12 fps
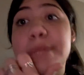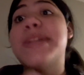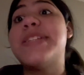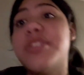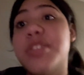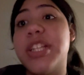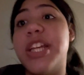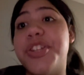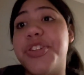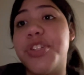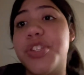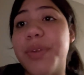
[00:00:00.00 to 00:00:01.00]
my sister's
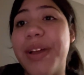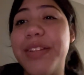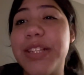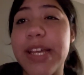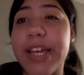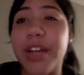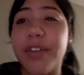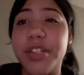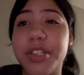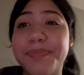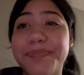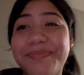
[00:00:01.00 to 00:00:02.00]
injured, so we have to take care of her.